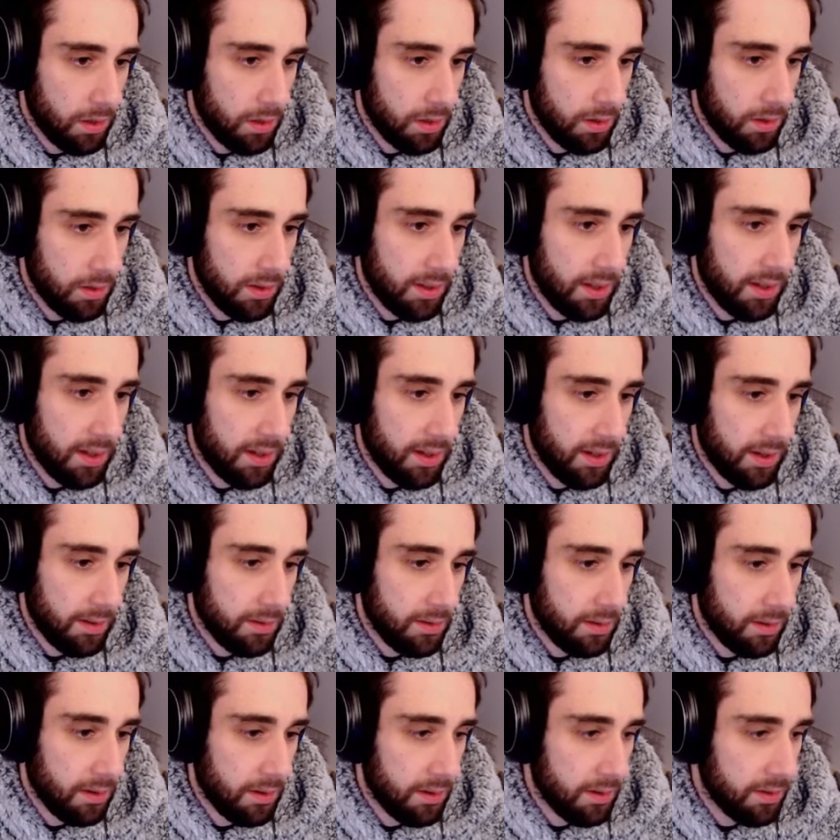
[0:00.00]
Yeah,
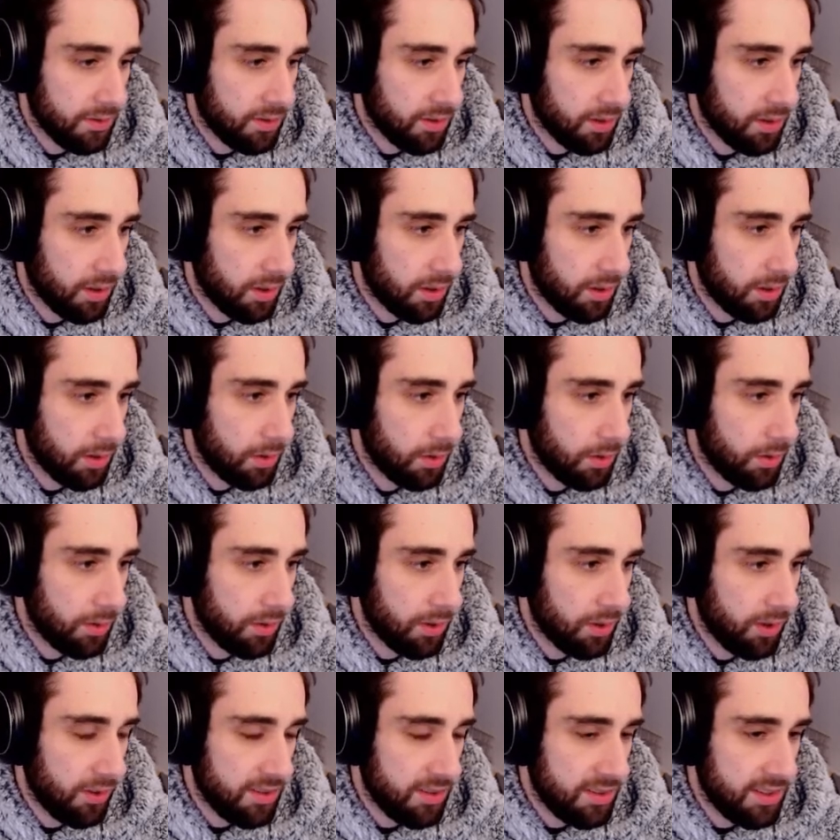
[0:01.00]
so
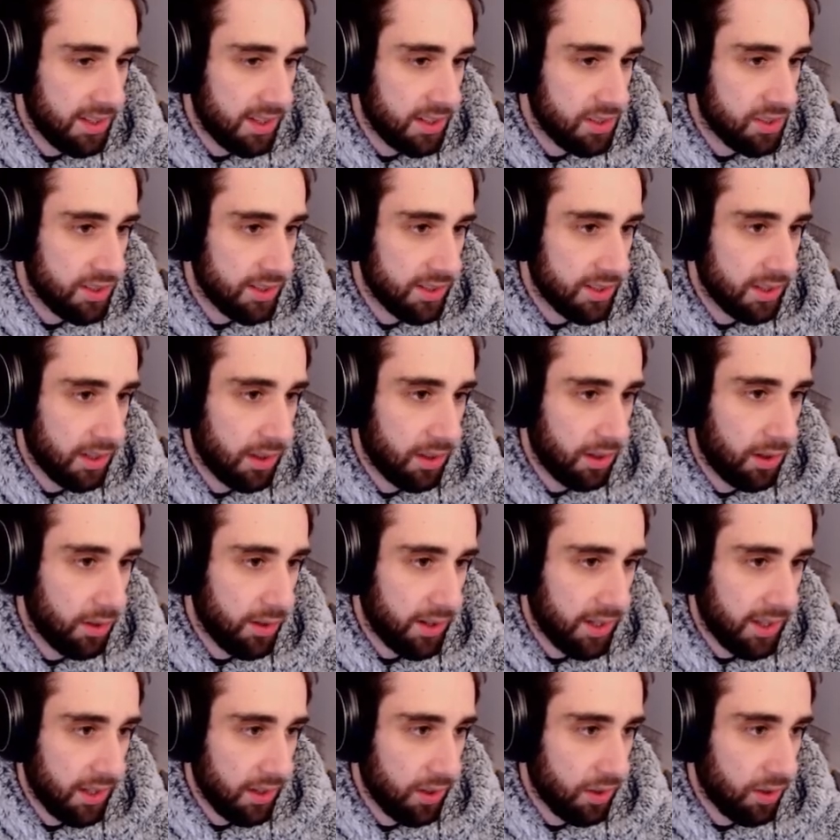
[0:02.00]
Unity engine
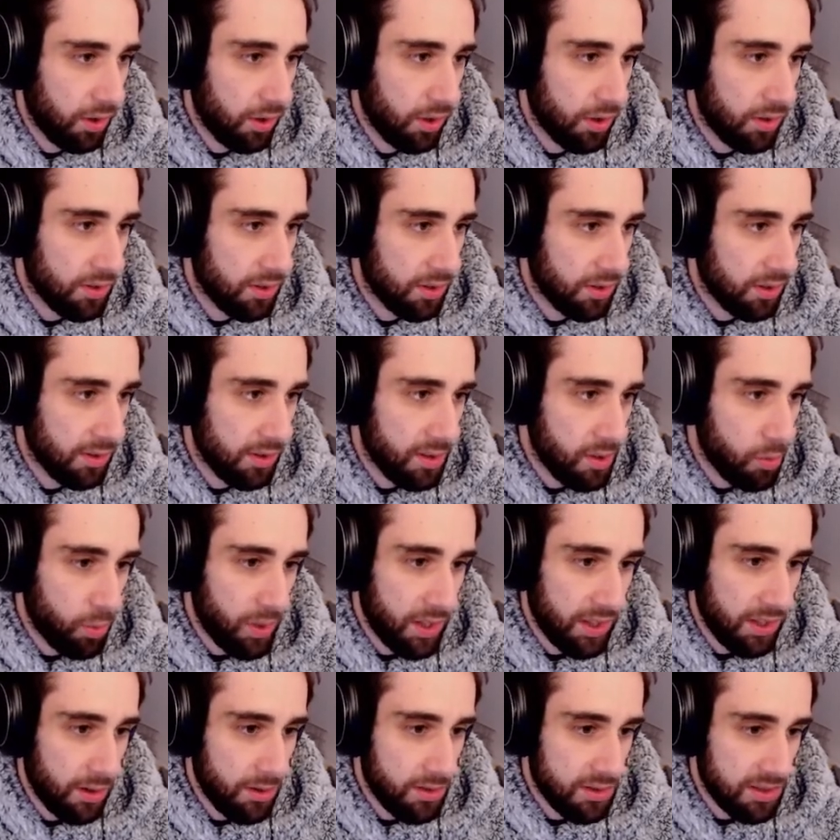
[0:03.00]
looking good. The
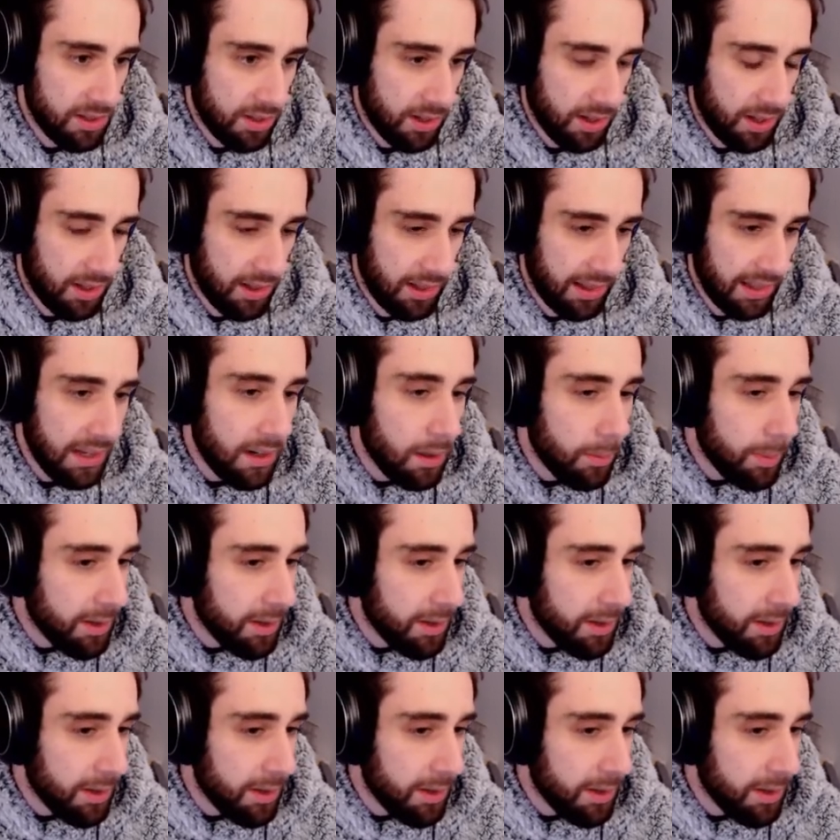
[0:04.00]
windows look a little bit